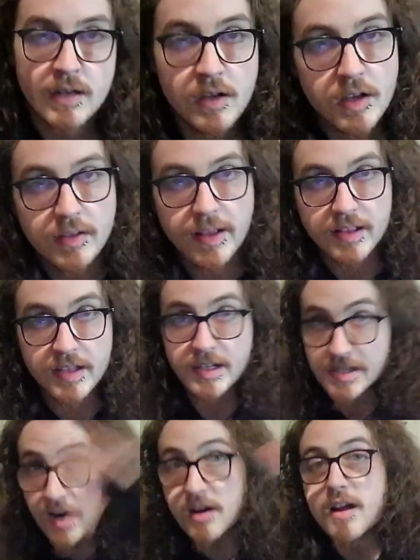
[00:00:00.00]
Like the
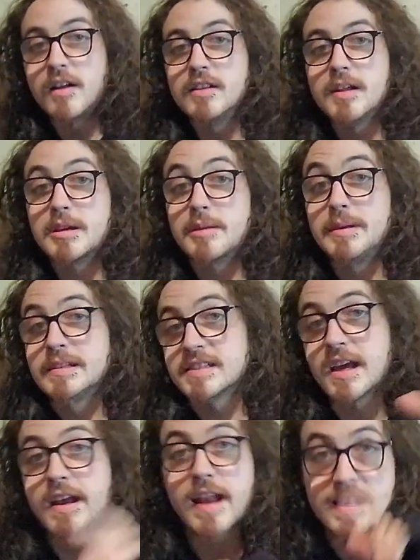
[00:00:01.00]
entire LLM can be
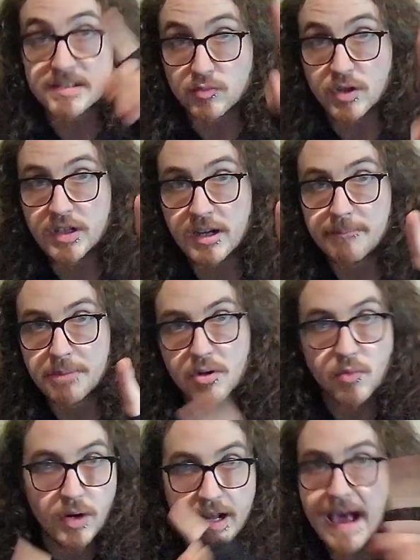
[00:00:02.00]
said as one number,
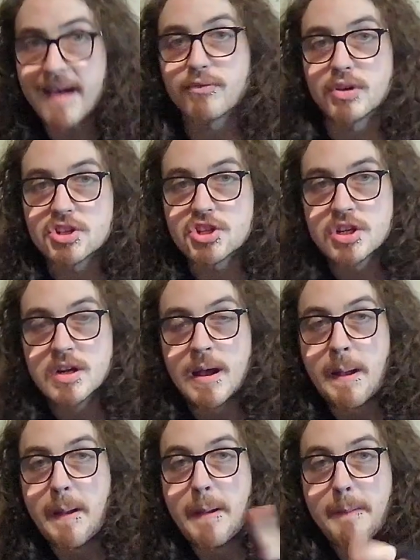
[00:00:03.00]
one average,
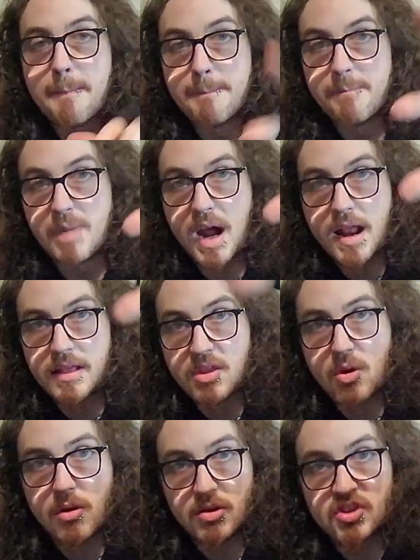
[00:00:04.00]
but
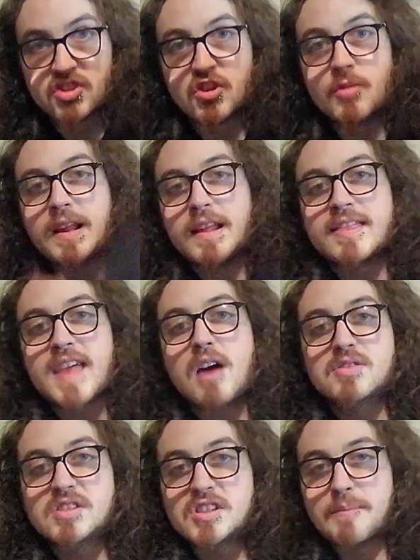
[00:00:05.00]
there are so many
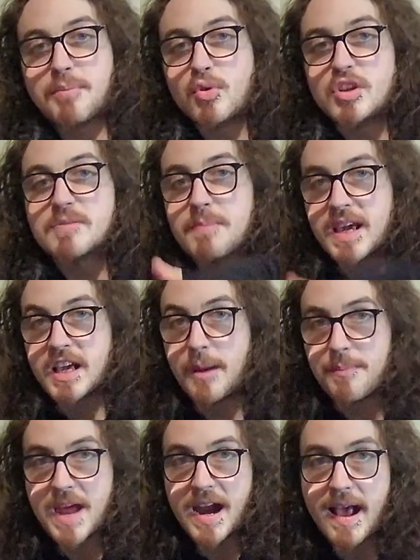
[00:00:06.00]
thousands of points making
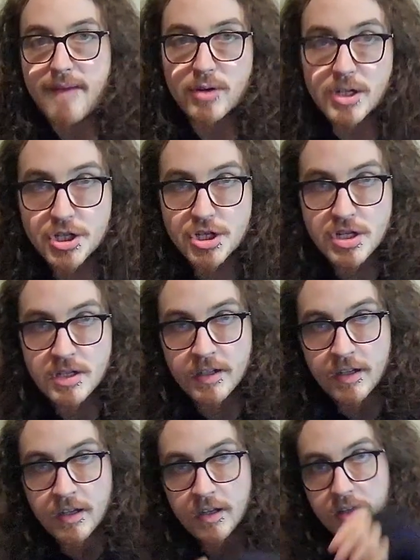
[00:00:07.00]
up that average
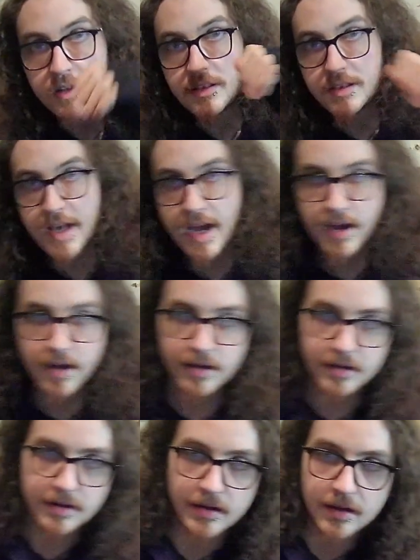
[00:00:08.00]
that
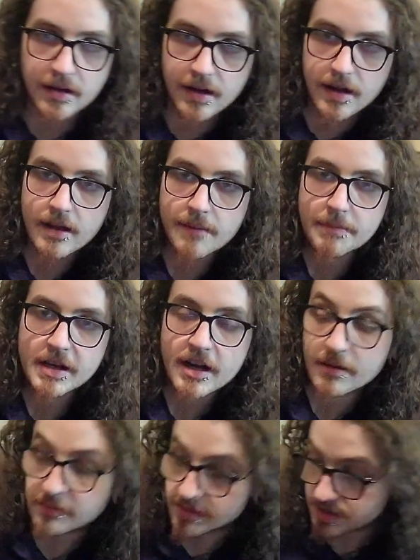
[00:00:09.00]
it
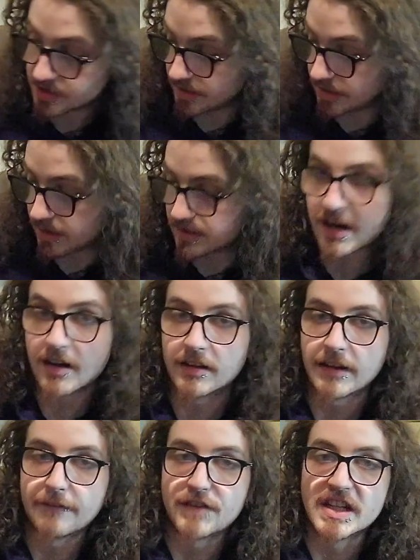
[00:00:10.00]
becomes
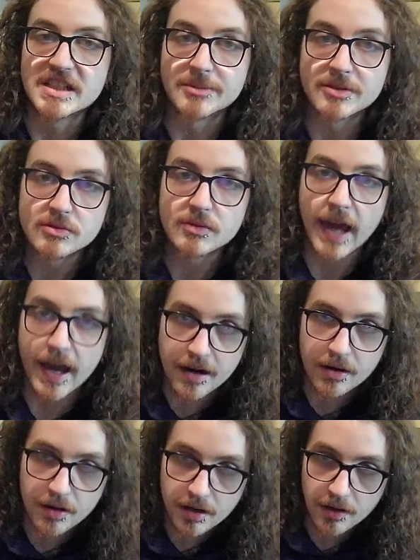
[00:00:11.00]
entirely infeasible to
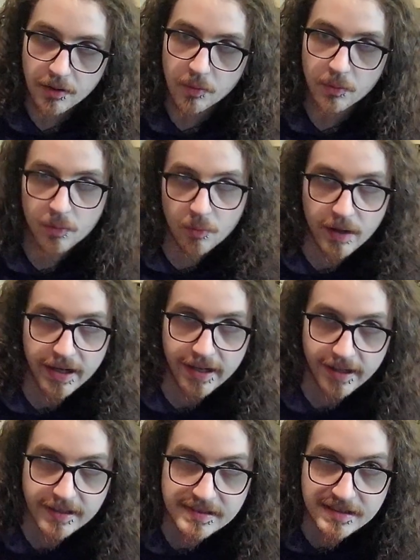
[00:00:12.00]
care what it
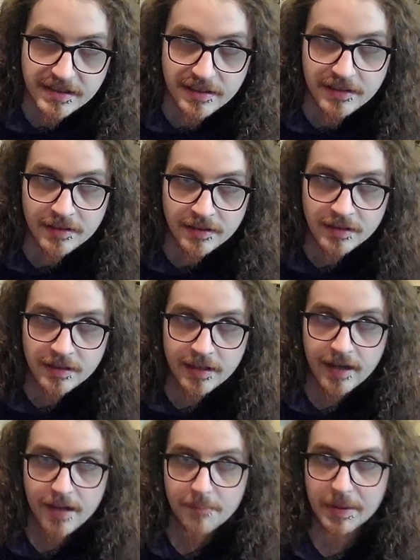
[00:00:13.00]
is.
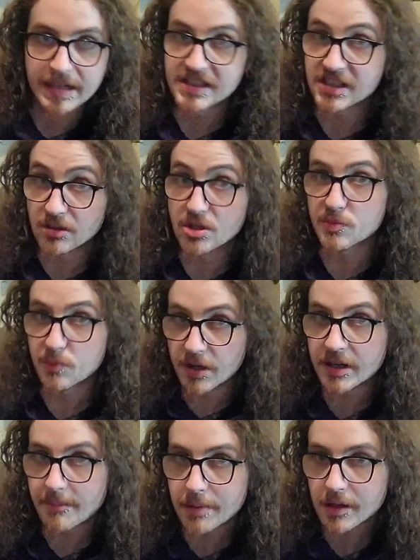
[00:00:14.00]
But it's still just one
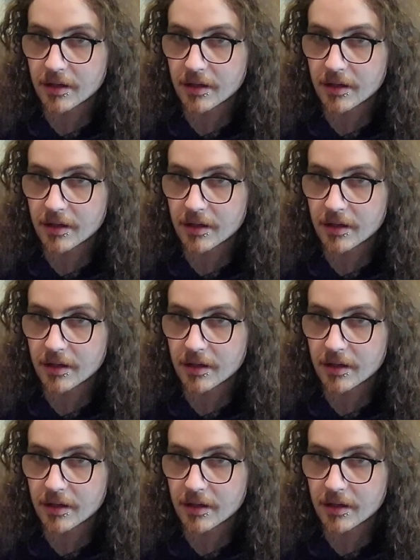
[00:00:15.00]
number.